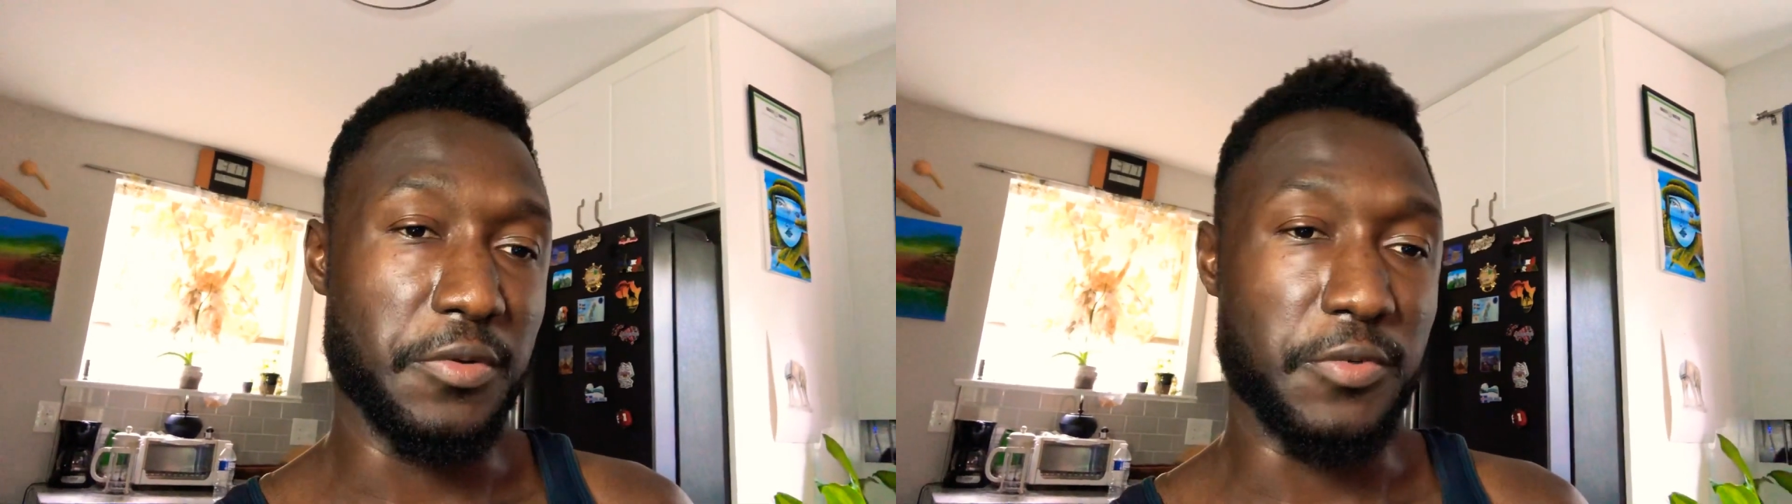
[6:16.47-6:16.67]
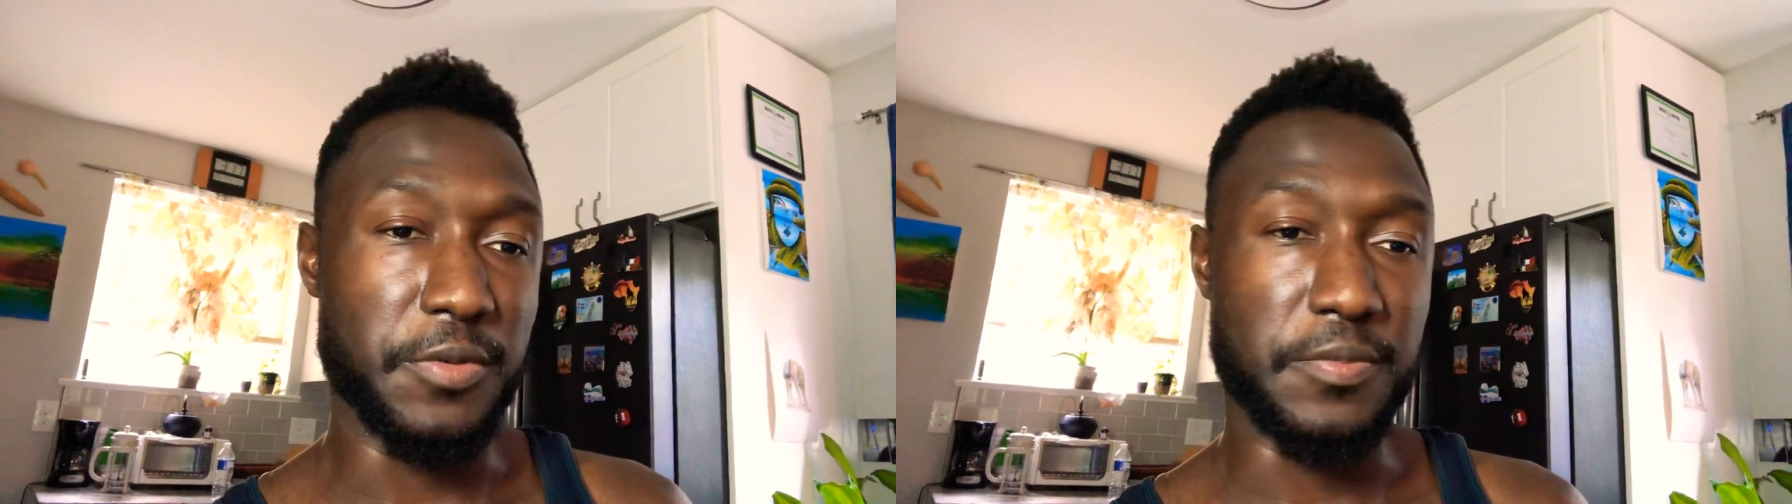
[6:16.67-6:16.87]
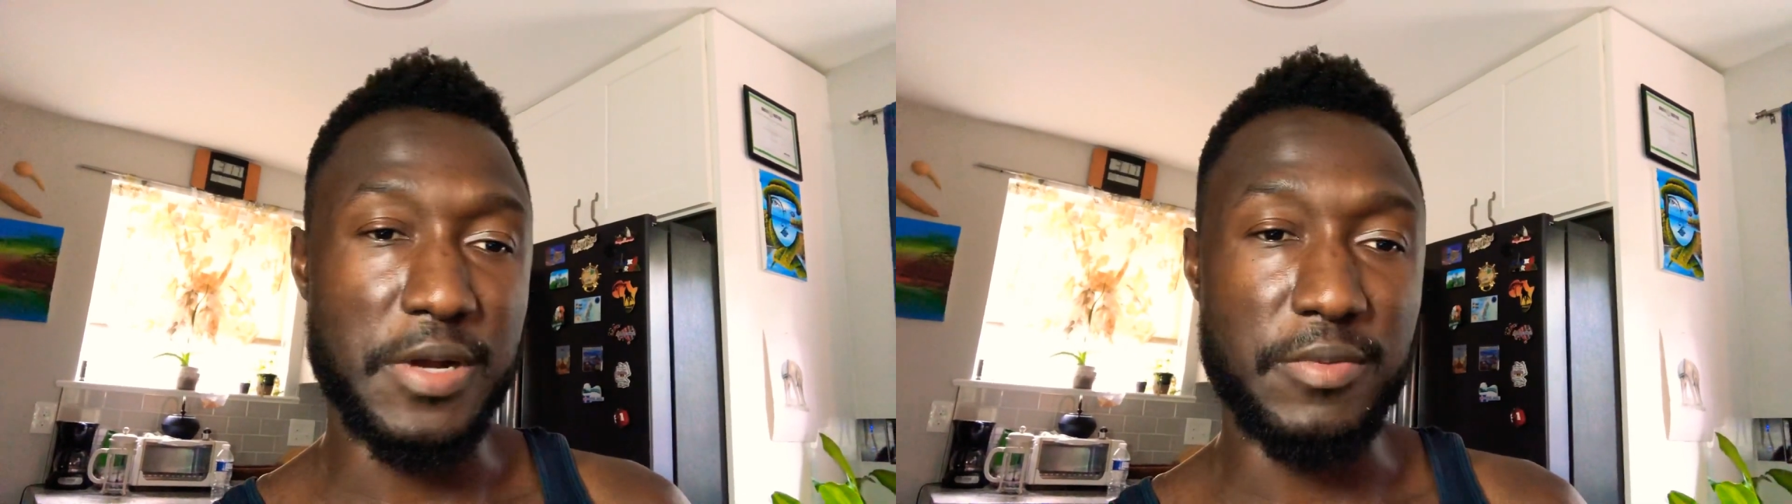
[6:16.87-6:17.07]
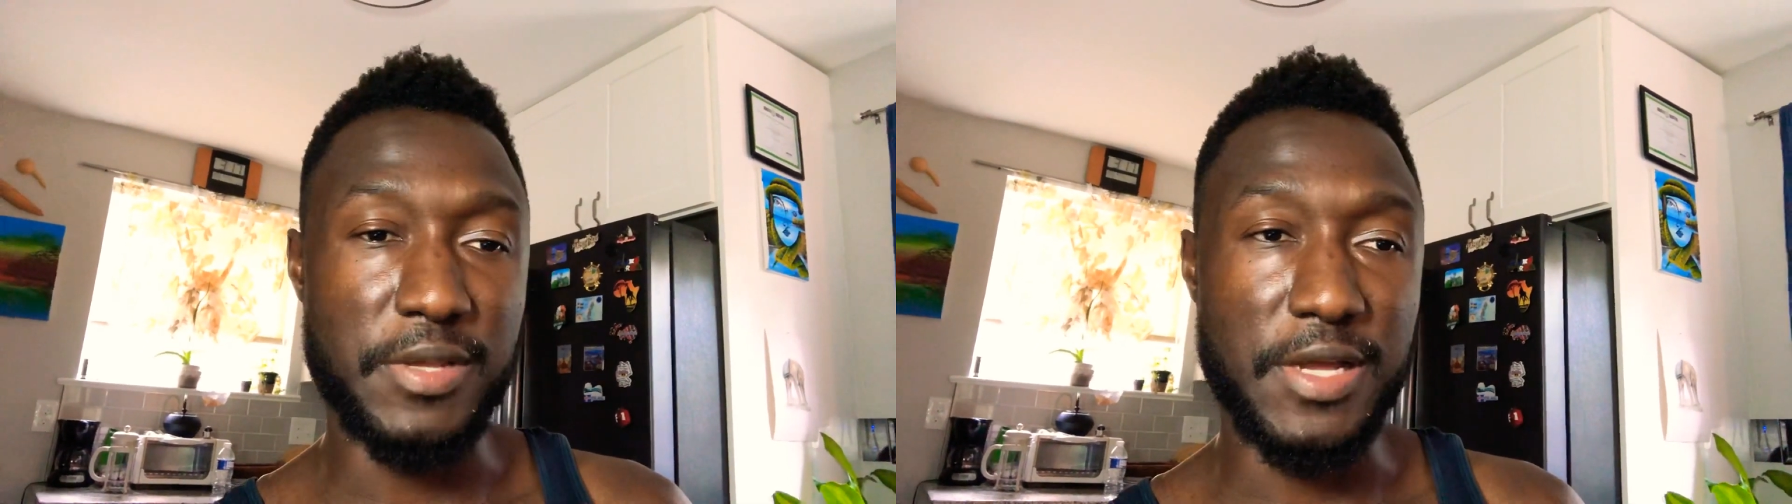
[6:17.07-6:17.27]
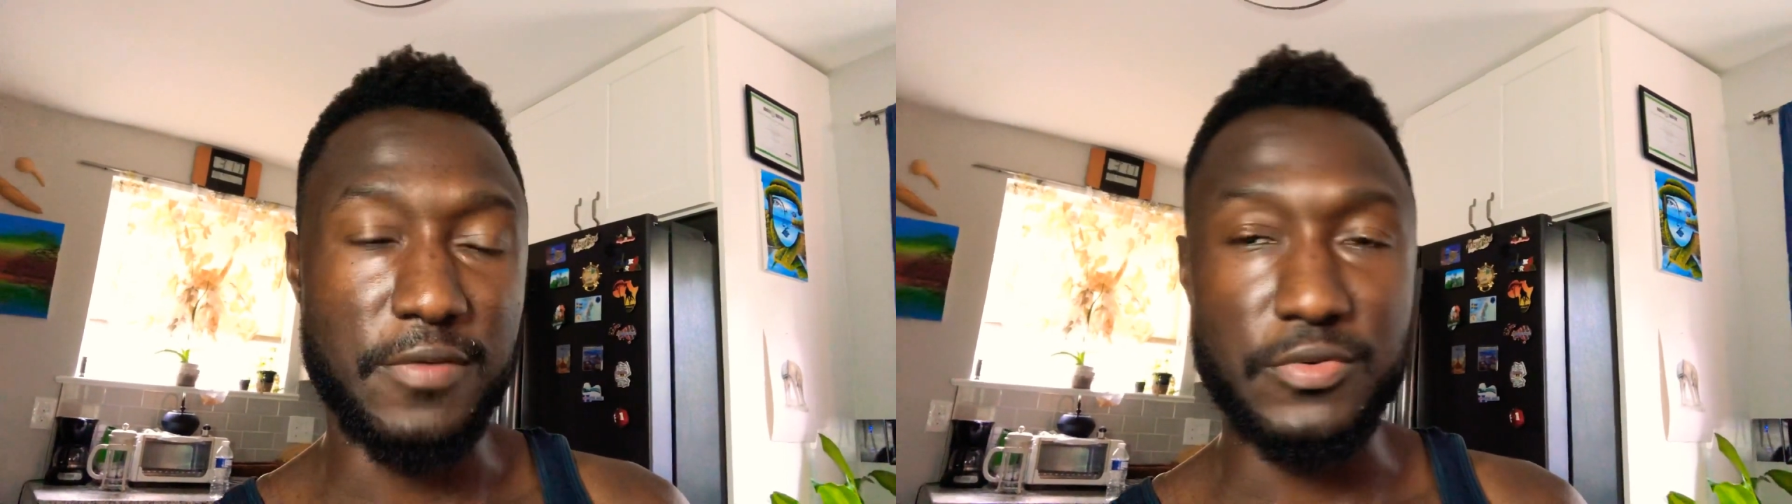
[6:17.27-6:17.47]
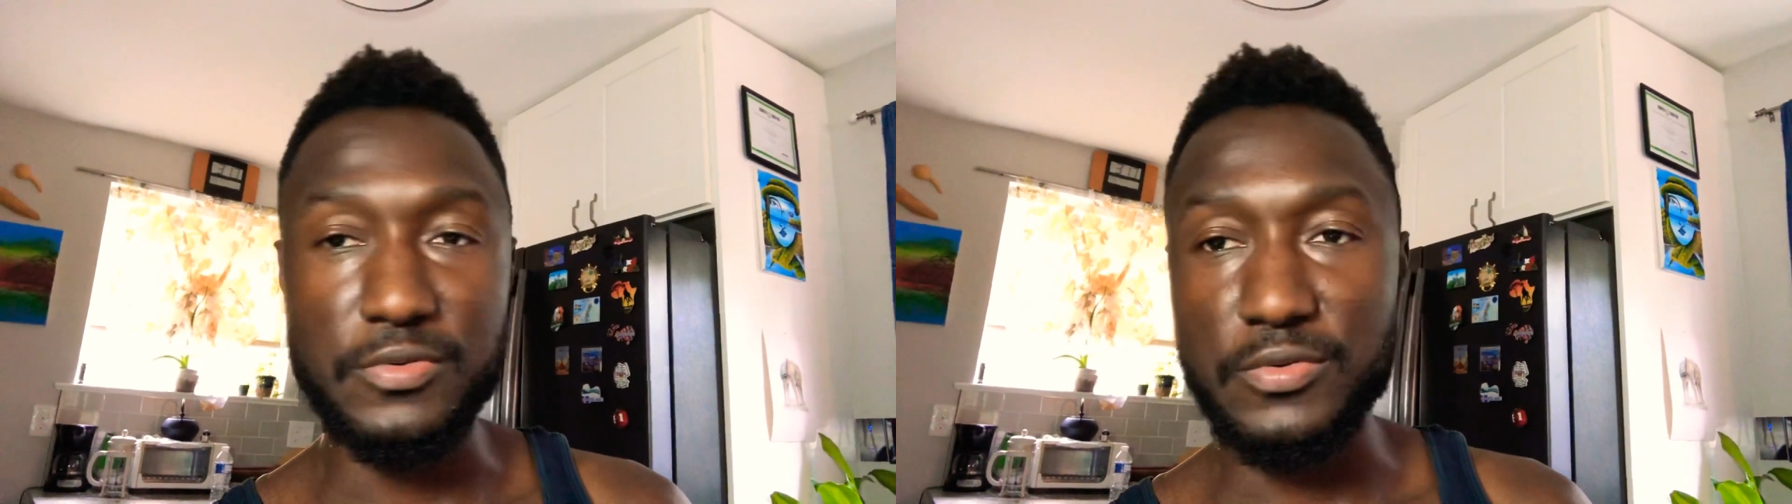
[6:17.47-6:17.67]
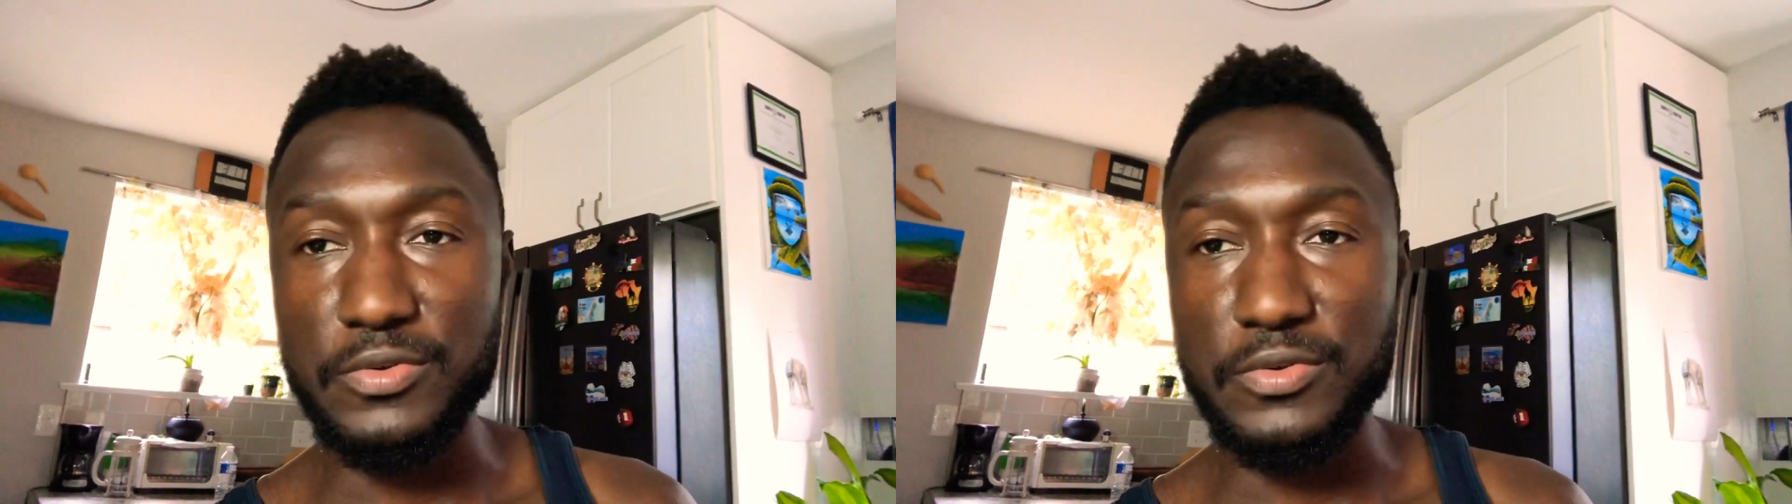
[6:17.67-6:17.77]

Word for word: we probably have two